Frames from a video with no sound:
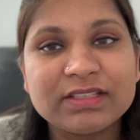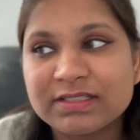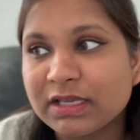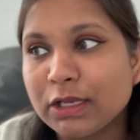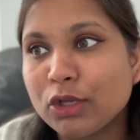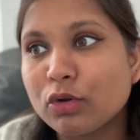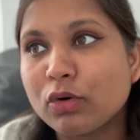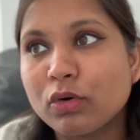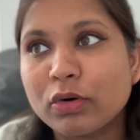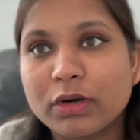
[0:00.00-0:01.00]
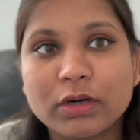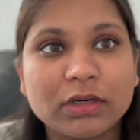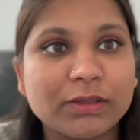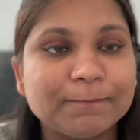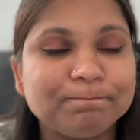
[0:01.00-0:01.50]
C,
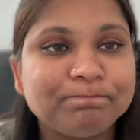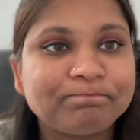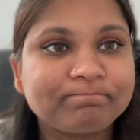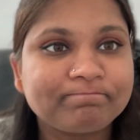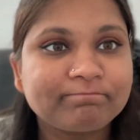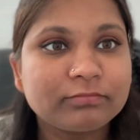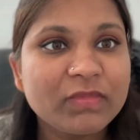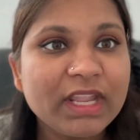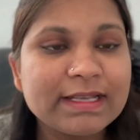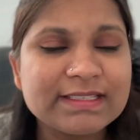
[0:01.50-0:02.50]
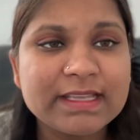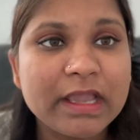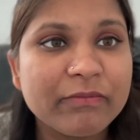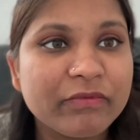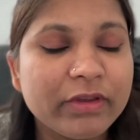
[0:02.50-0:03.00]
or
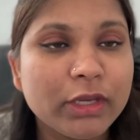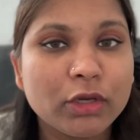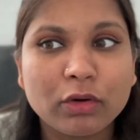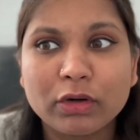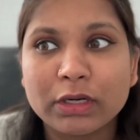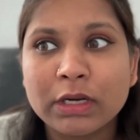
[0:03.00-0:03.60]
CMV, or